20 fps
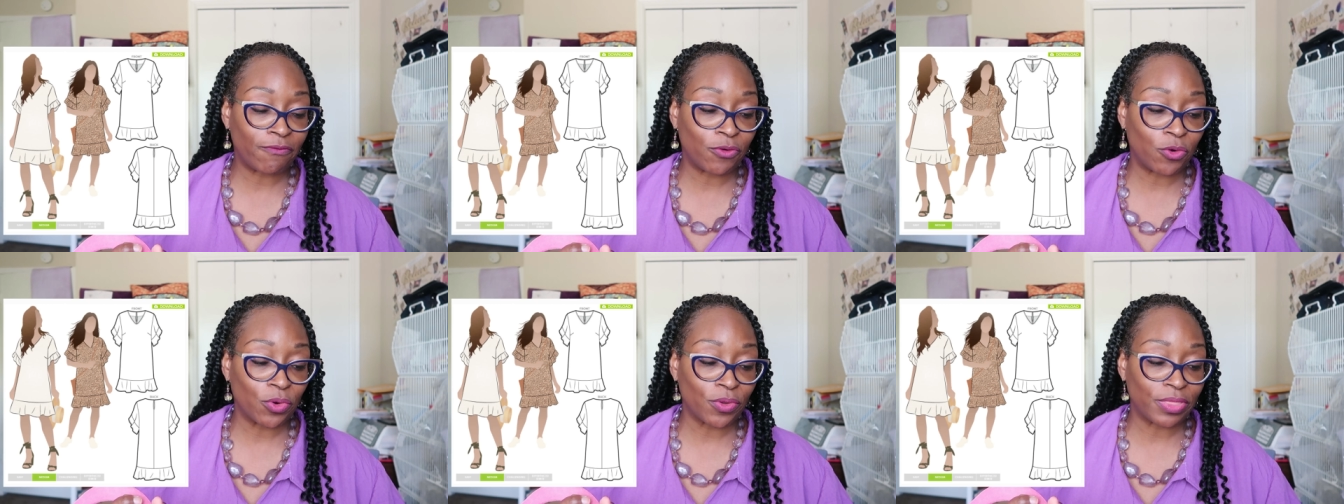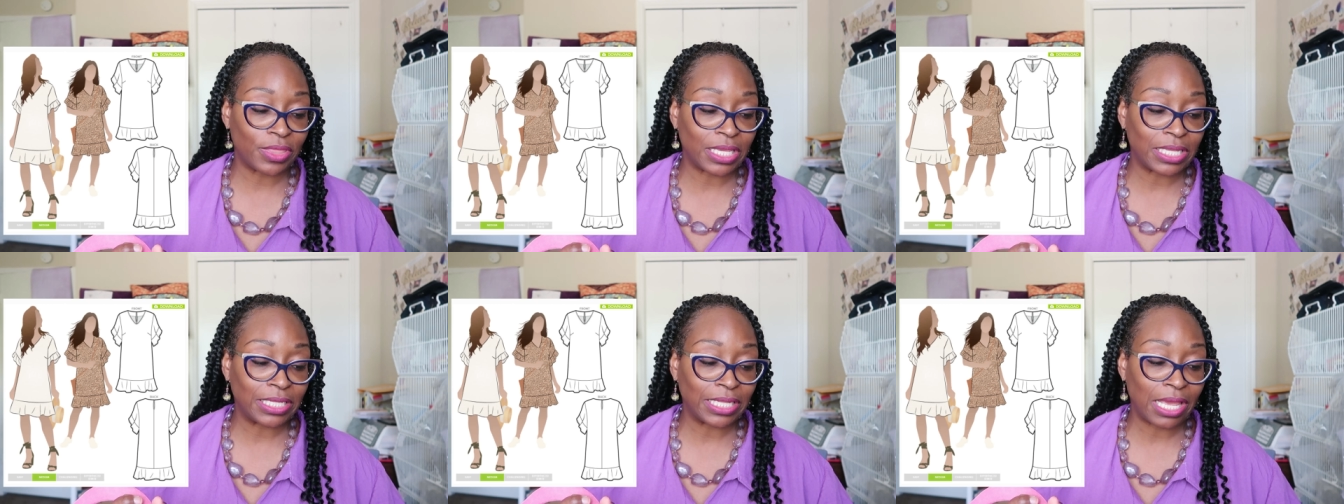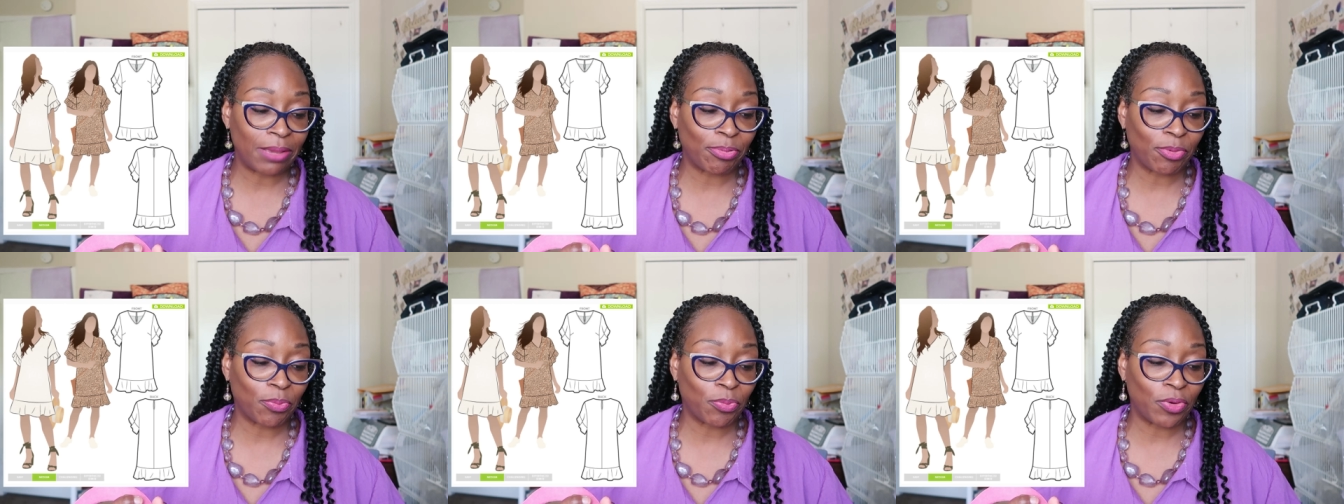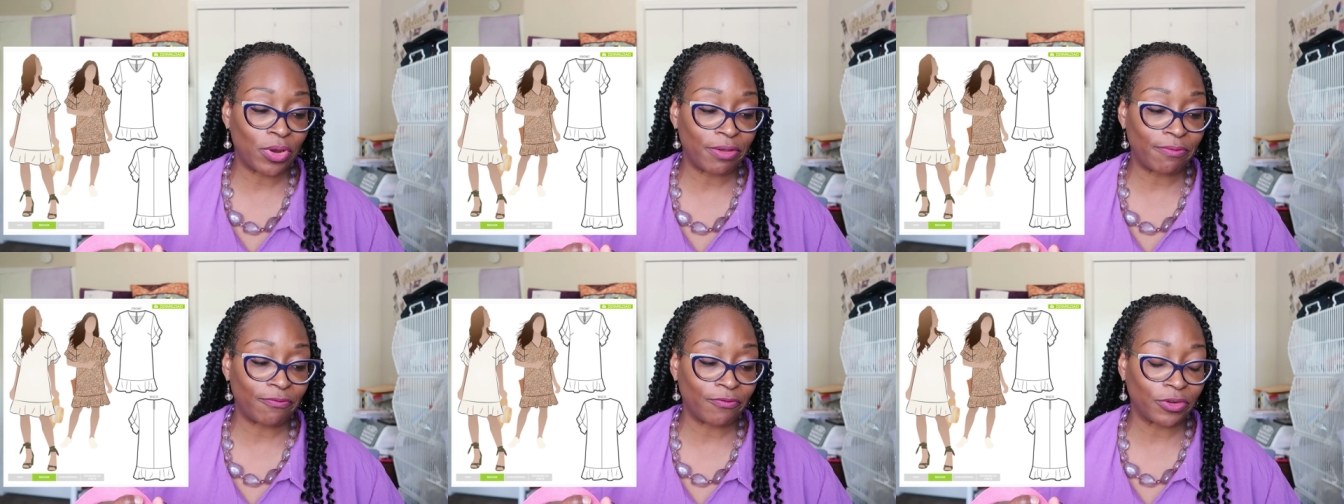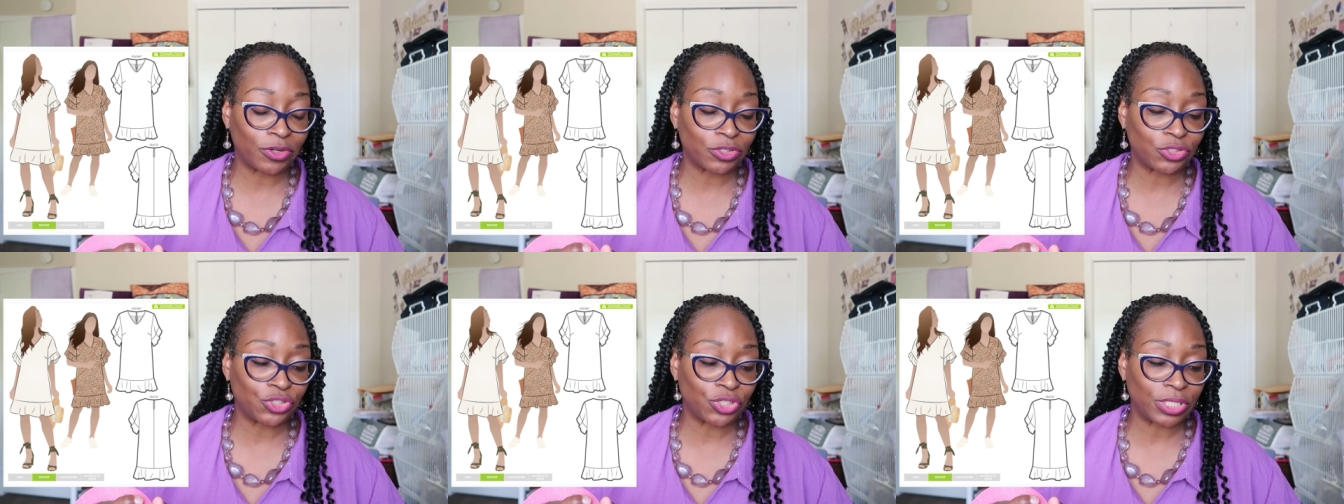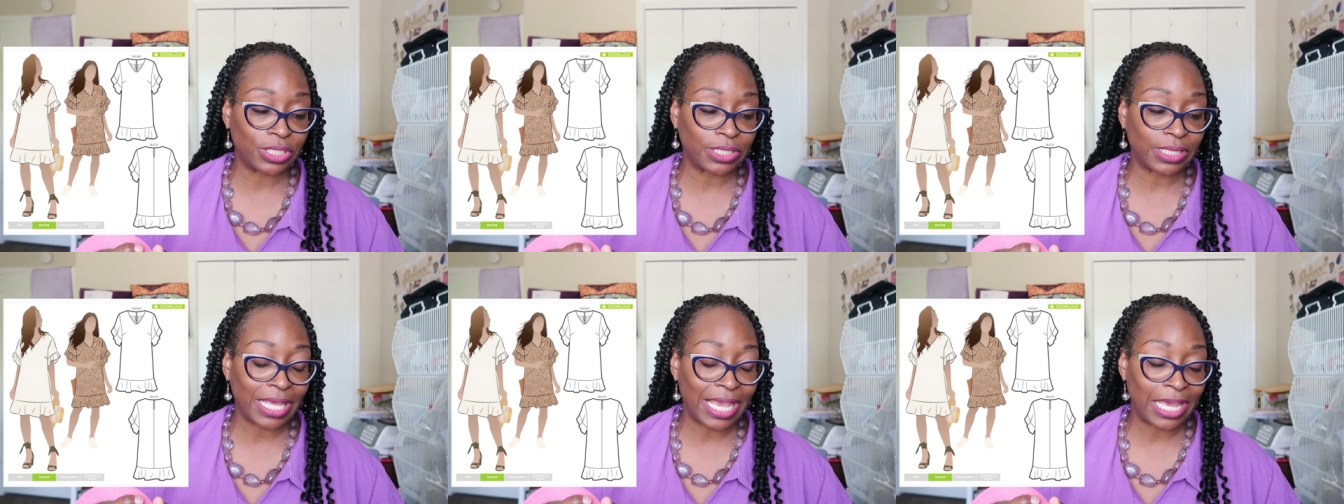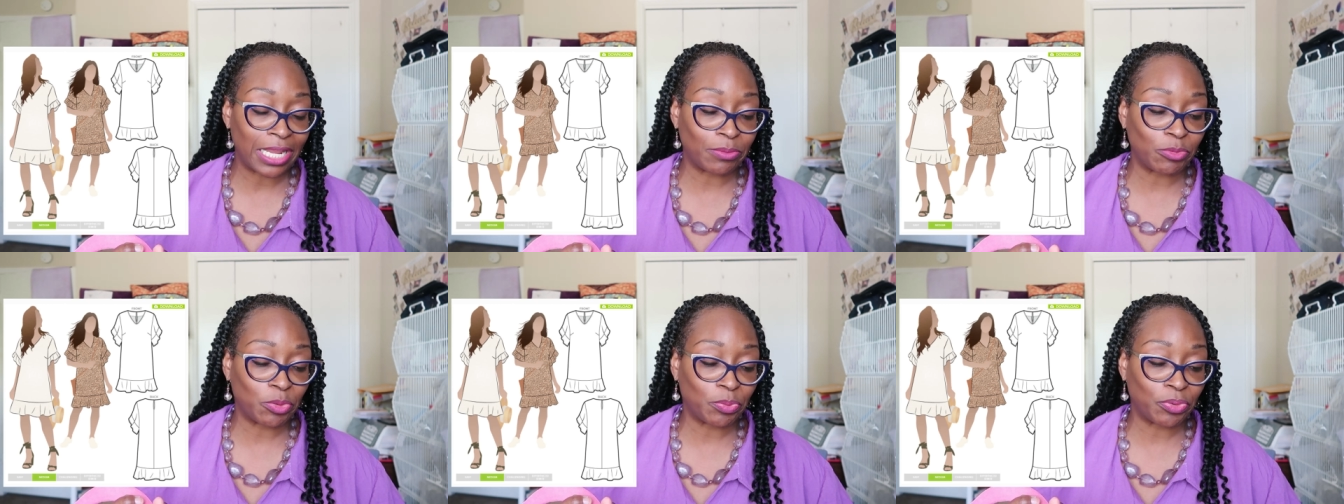for the leopard print version, the
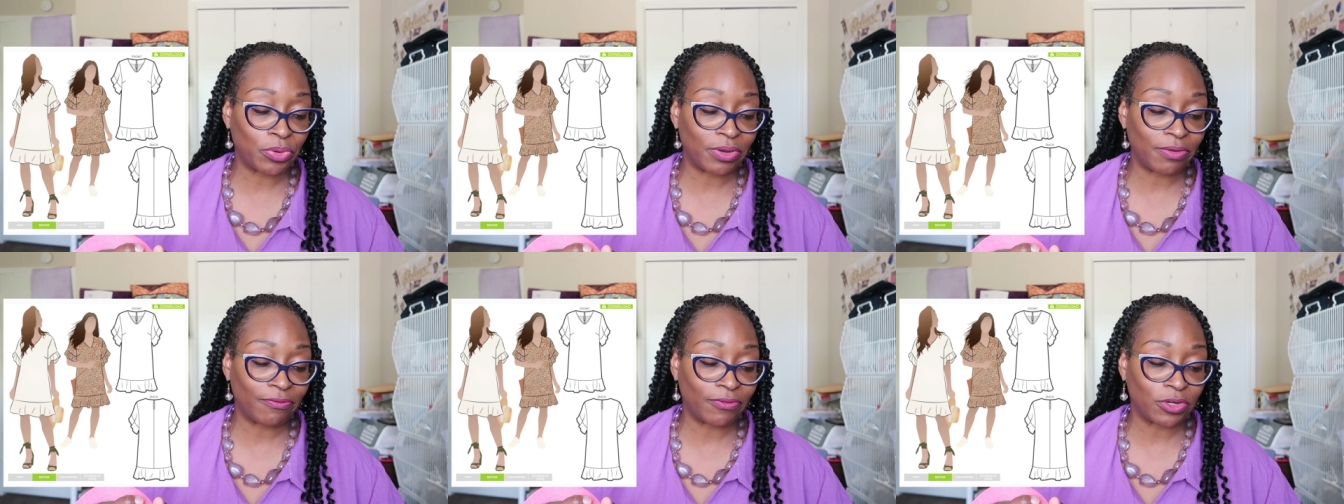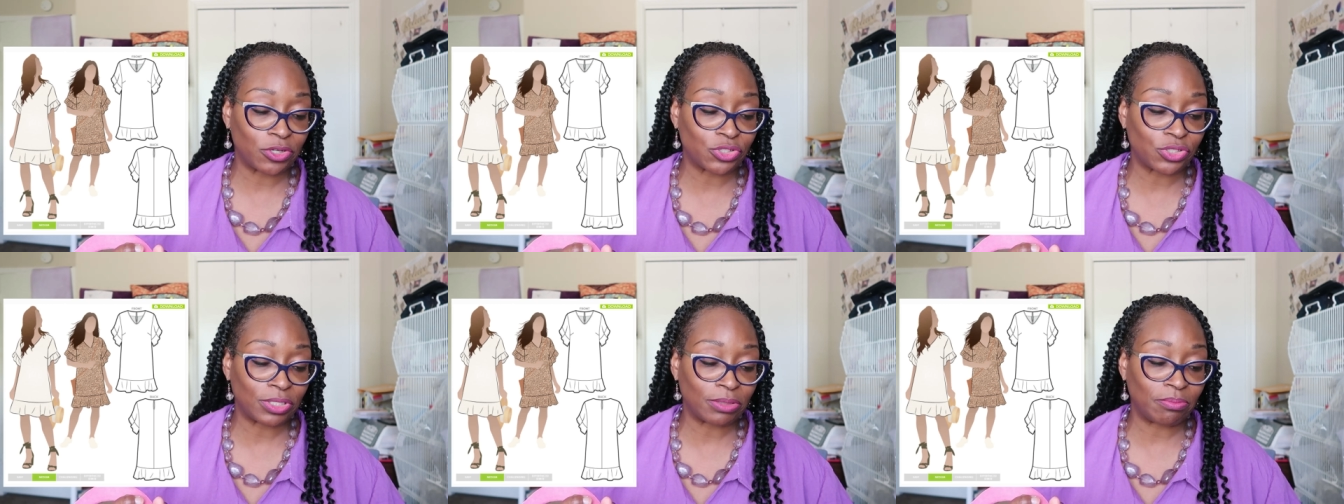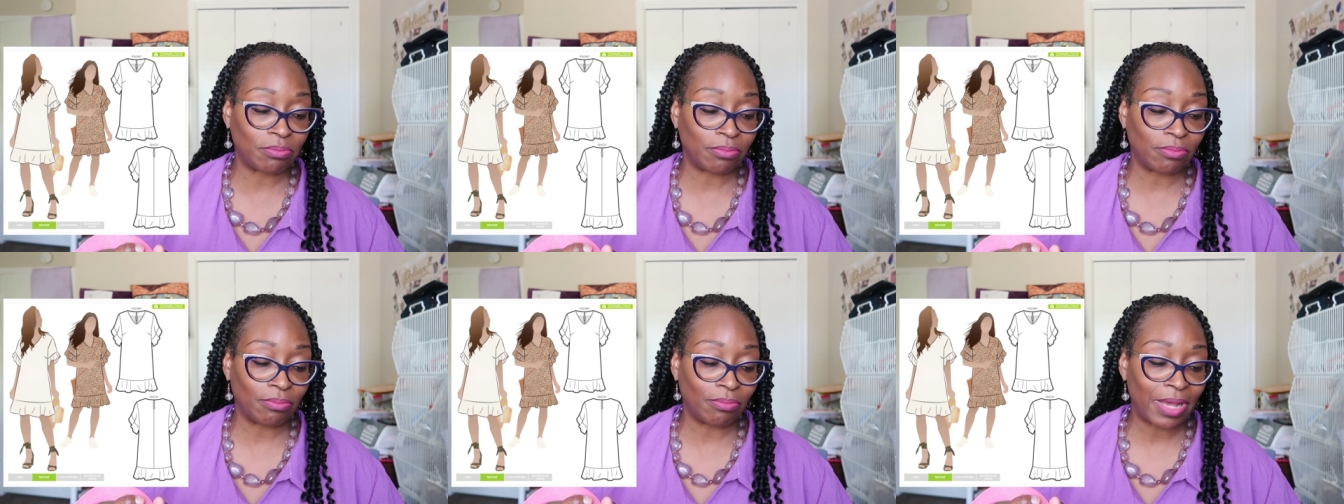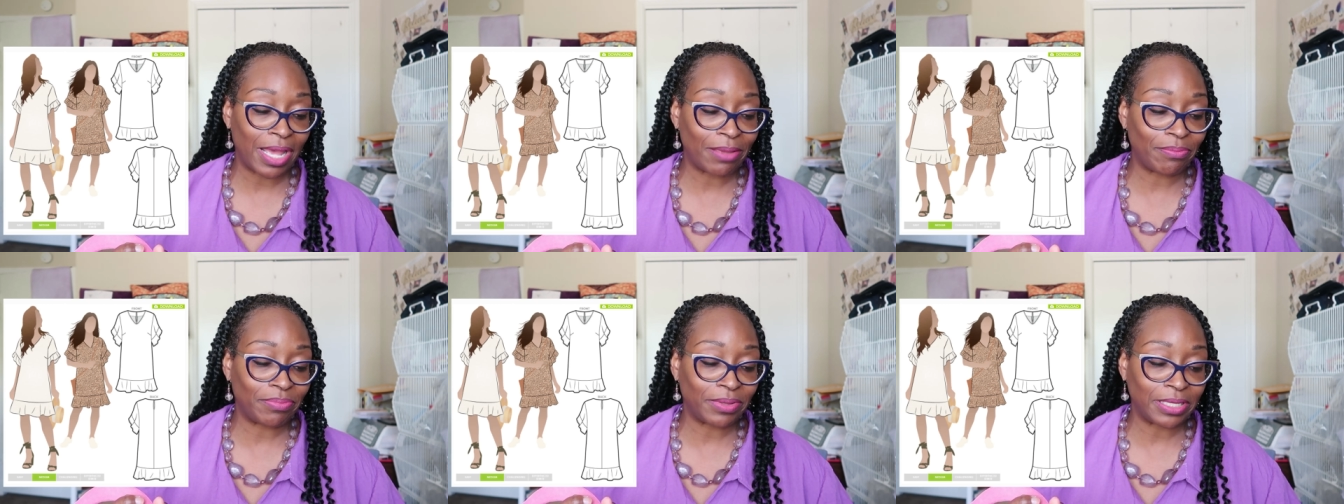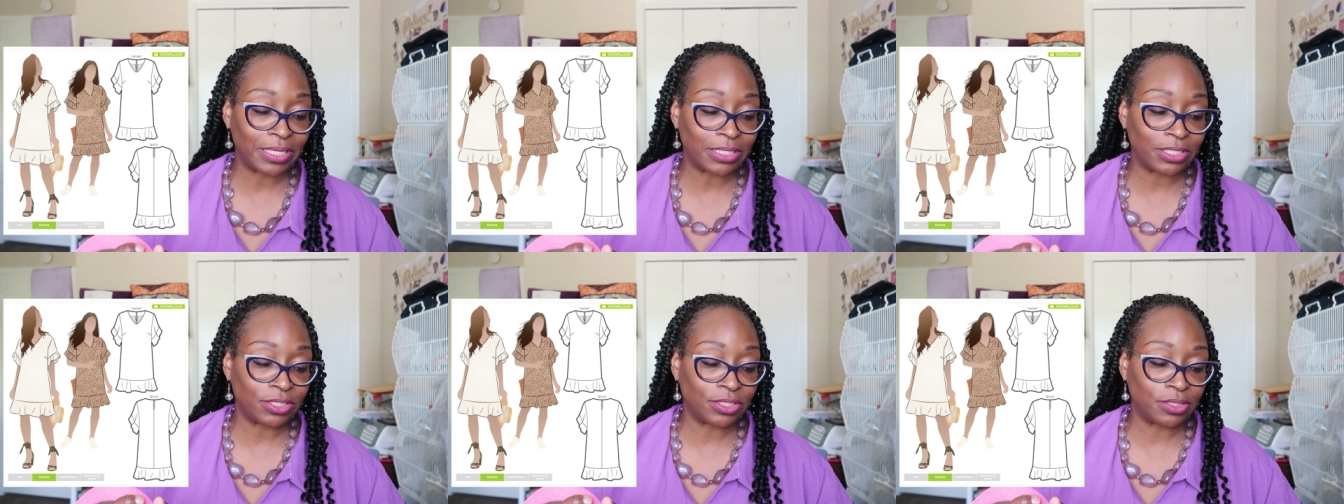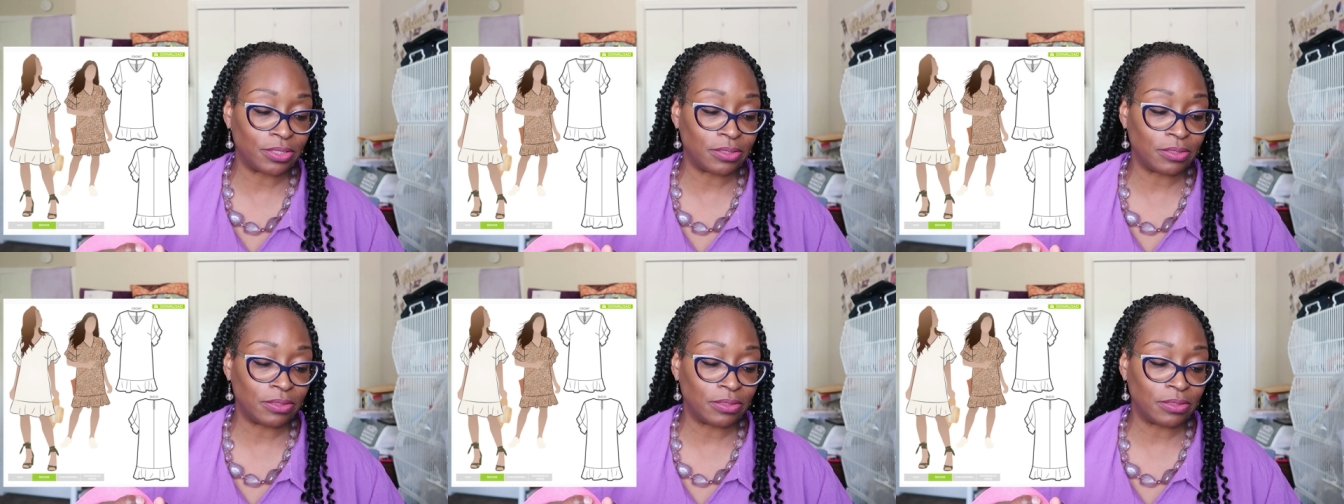animal print version might be